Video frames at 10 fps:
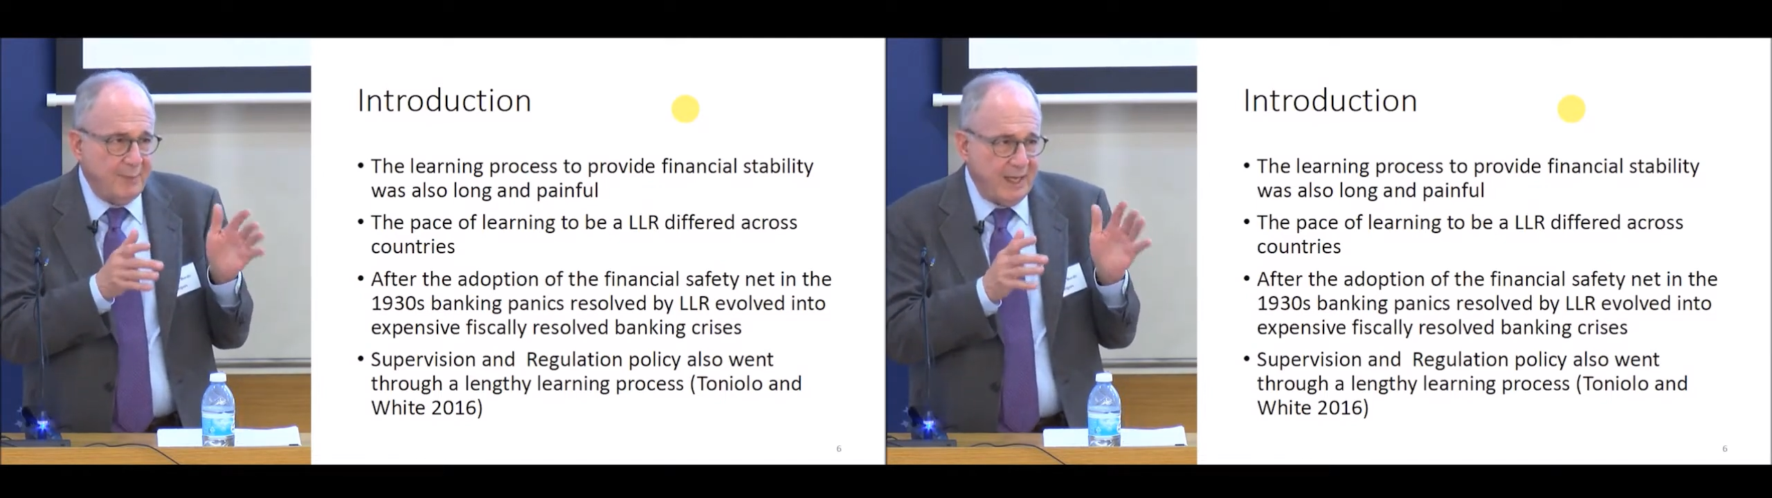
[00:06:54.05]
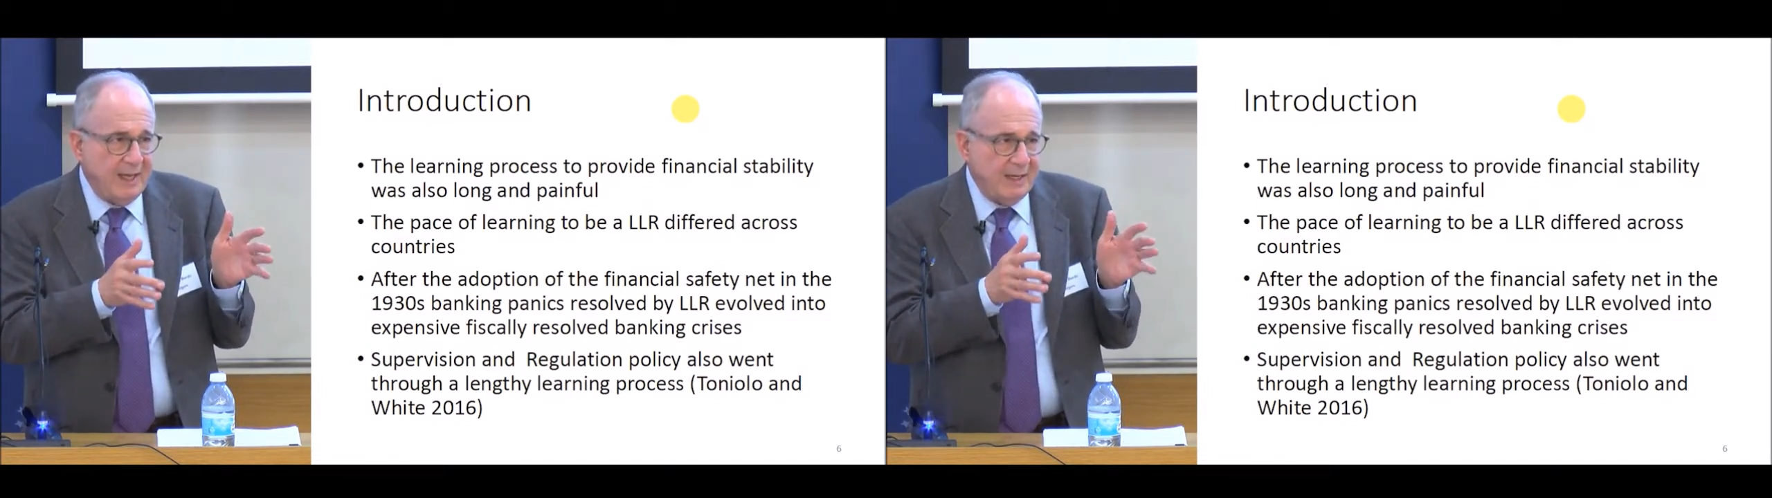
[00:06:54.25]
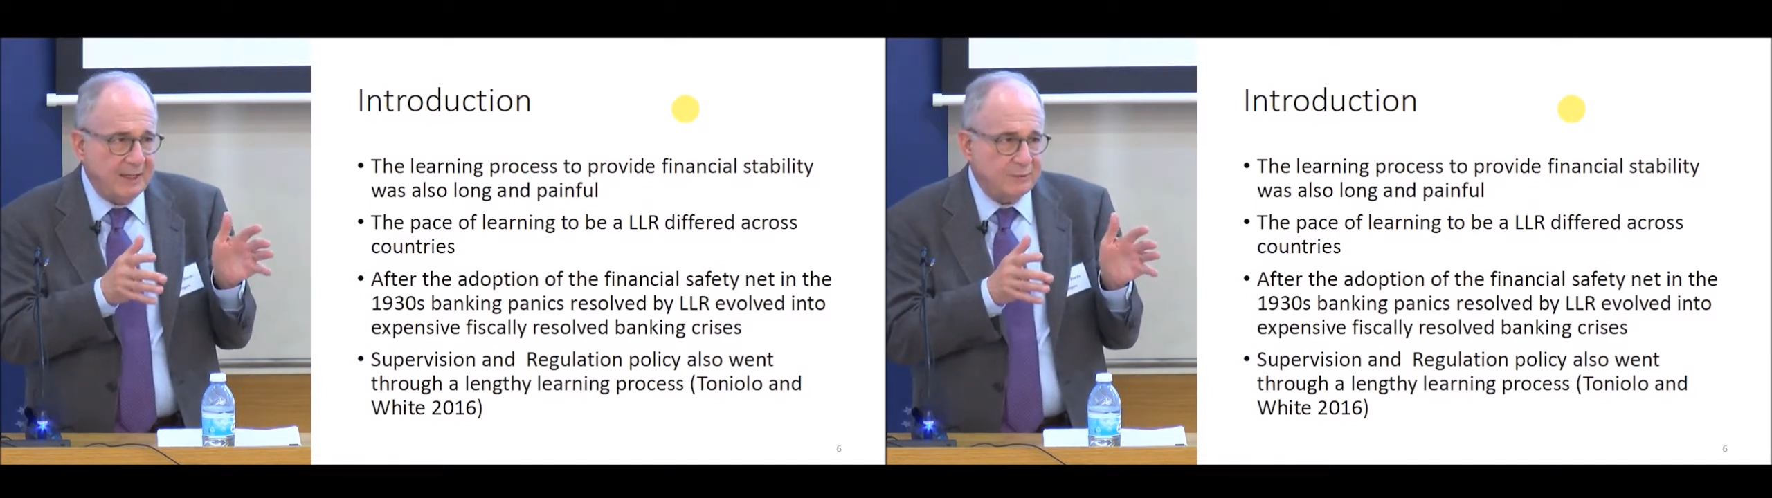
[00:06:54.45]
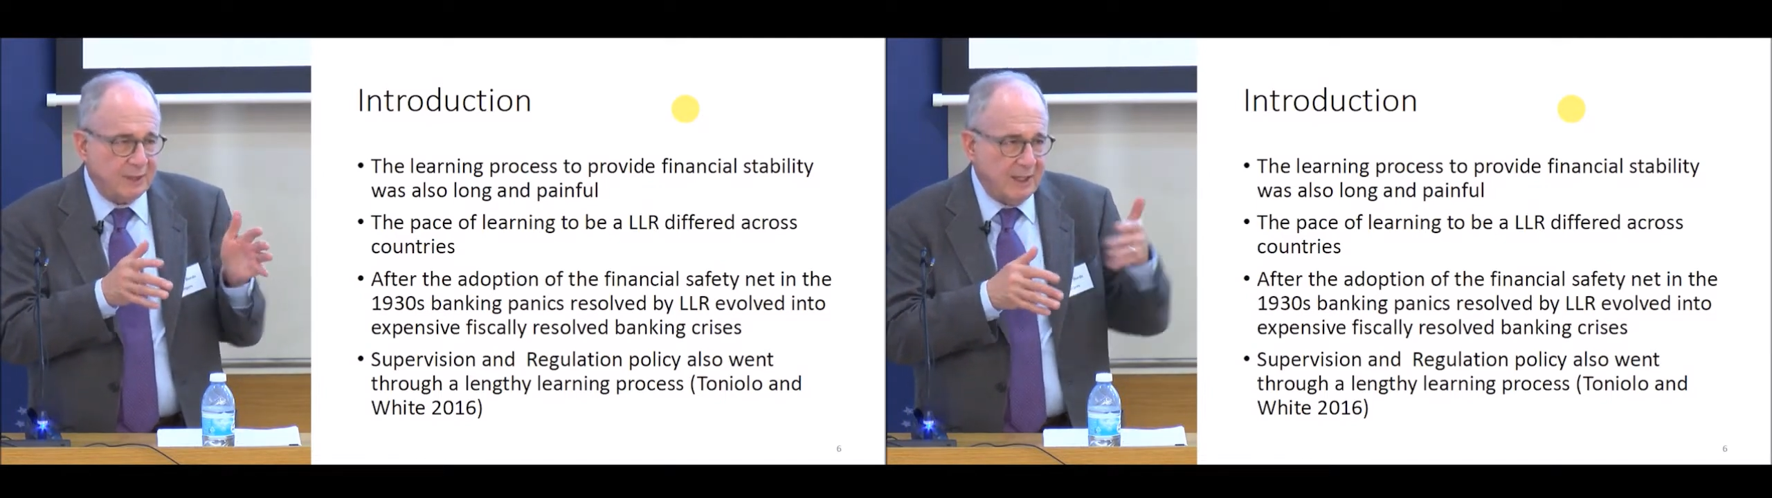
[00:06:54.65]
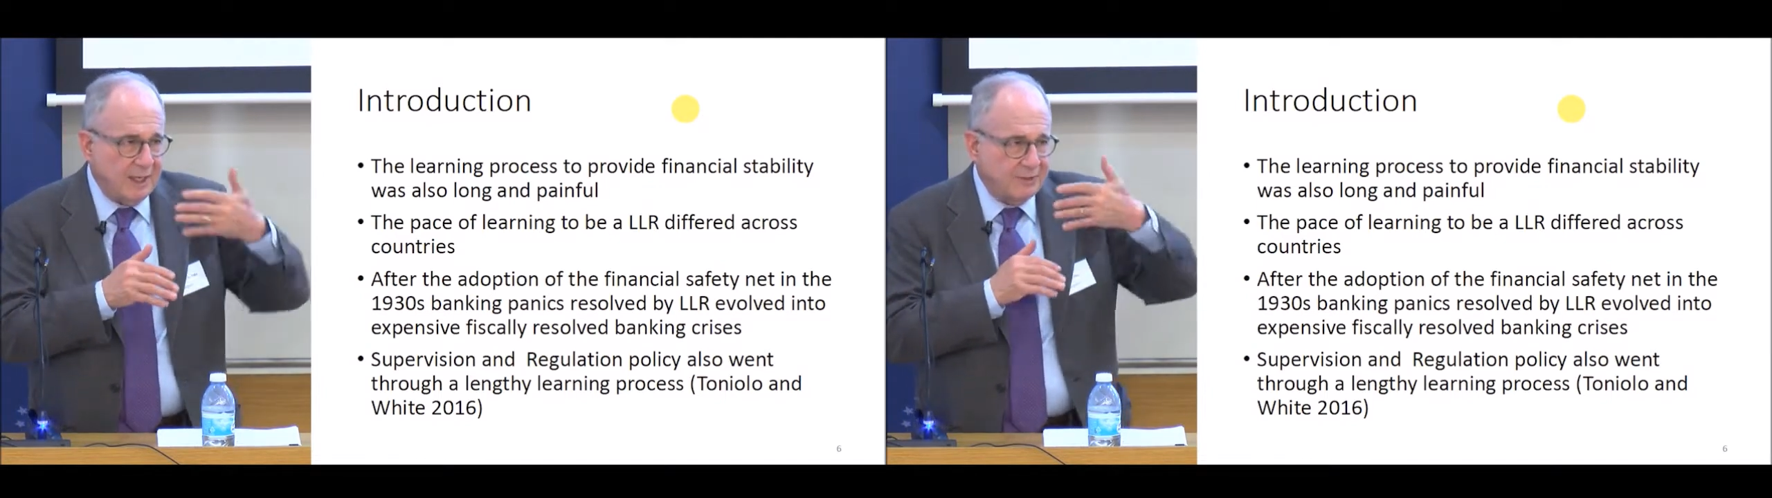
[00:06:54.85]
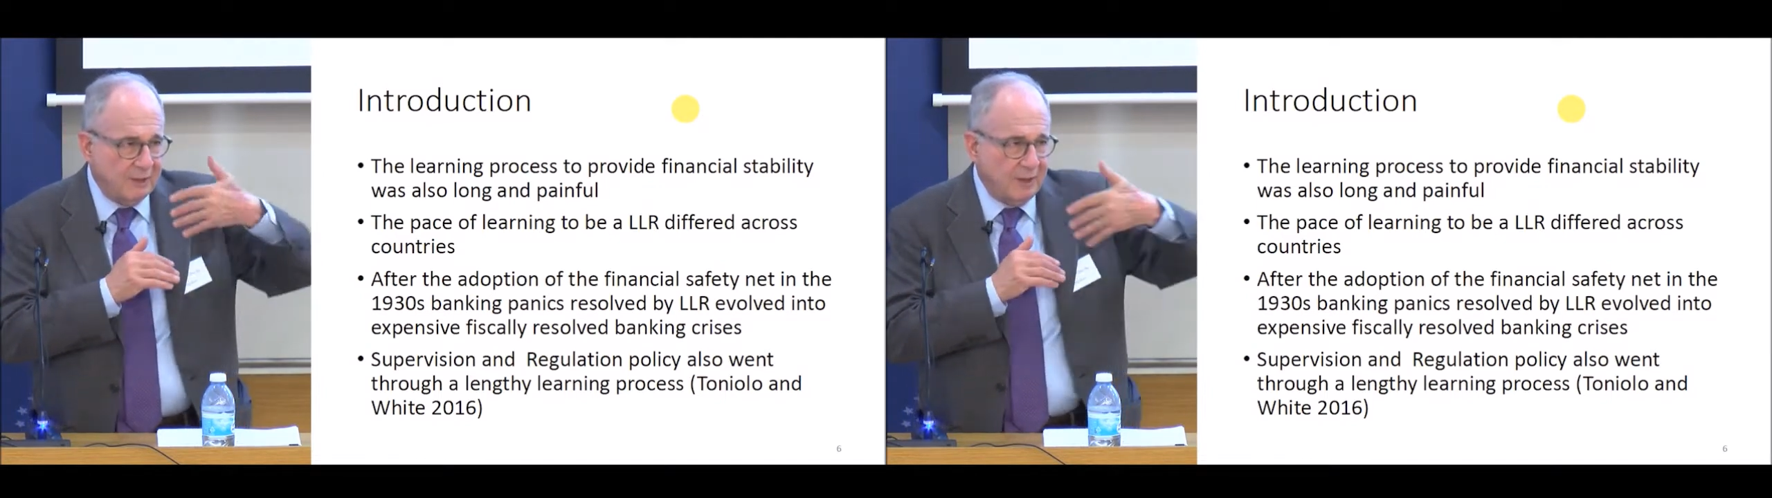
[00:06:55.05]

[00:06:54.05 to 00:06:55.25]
panics where guys are